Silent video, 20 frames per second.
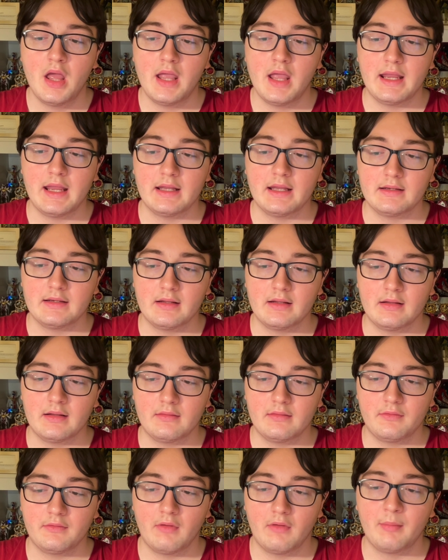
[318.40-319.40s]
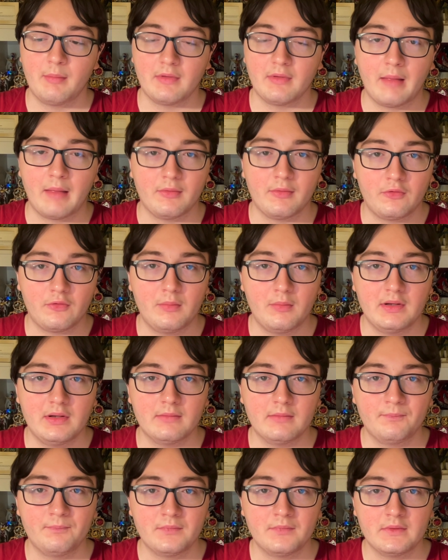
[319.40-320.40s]
And uh, so I'm, I'm
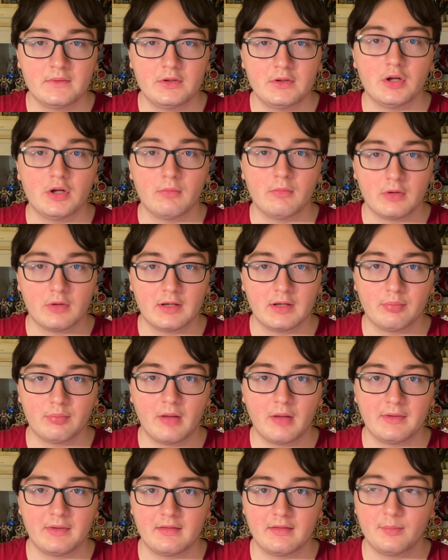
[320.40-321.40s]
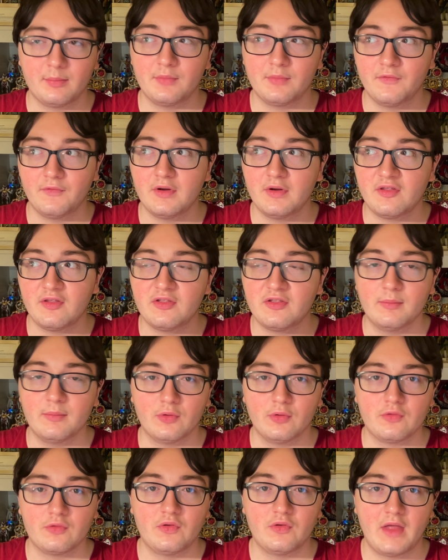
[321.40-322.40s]
assuming, you know, we're going to probably get something very
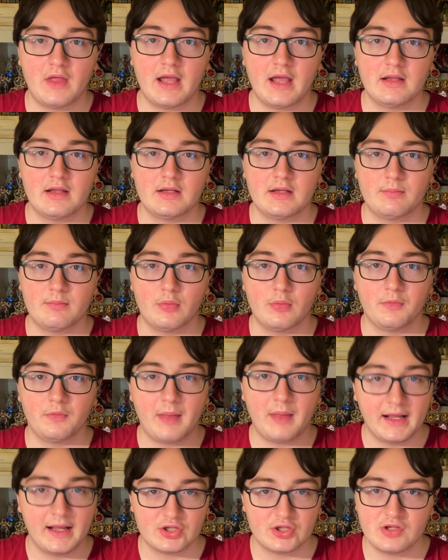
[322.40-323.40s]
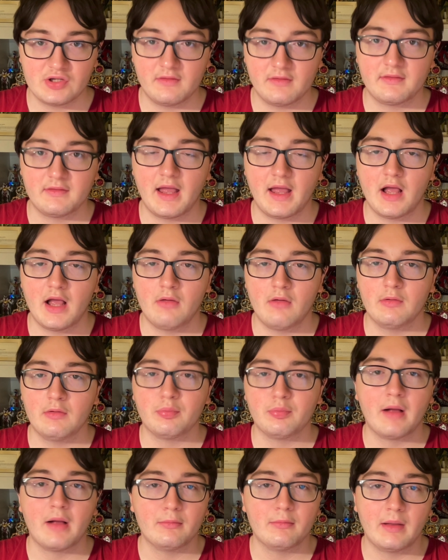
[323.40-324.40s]
similar to that in both packaging style. Or
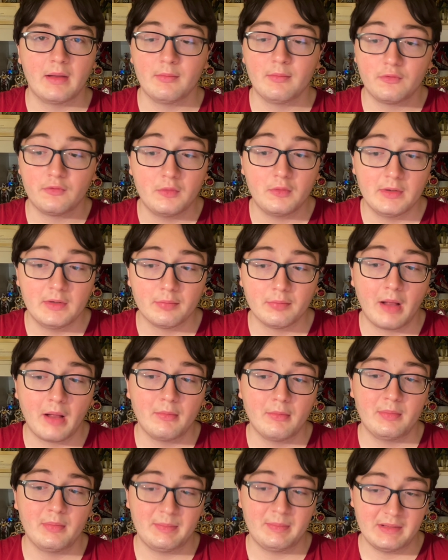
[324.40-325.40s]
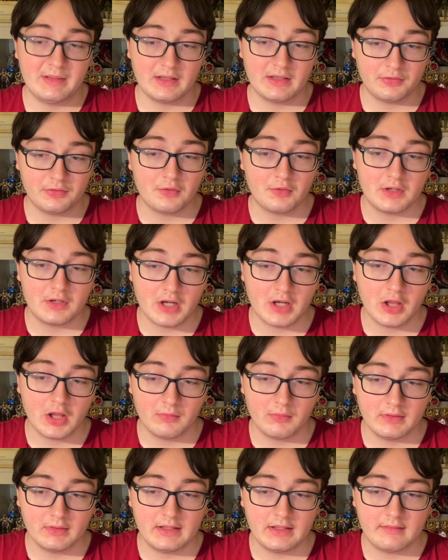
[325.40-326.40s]
probably, I'm assuming it'll probably be a $30
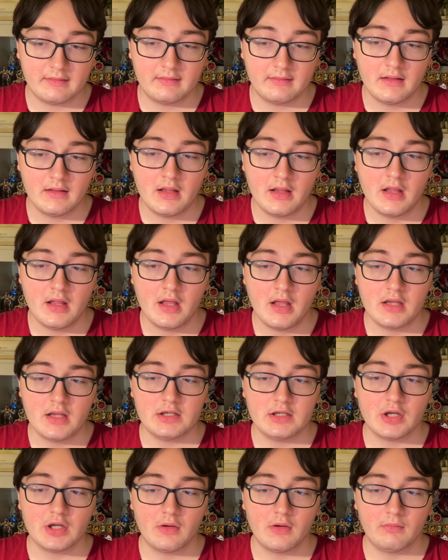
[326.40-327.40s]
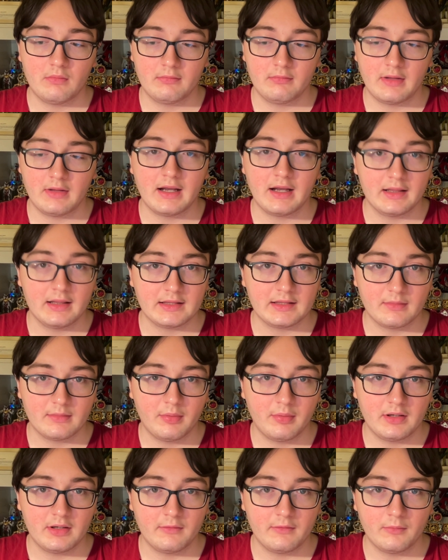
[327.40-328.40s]
release, you know, kind of like the
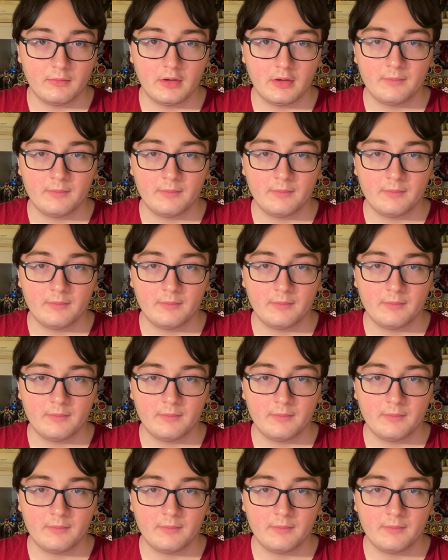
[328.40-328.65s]
Putties were